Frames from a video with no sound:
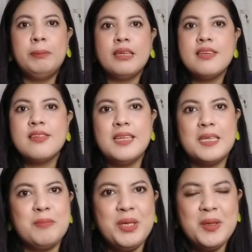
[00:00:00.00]
please
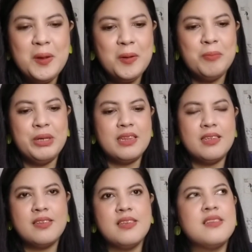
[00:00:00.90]
let me know. But
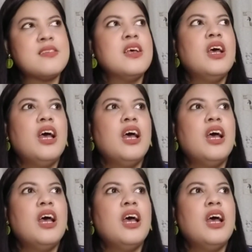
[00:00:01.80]
this is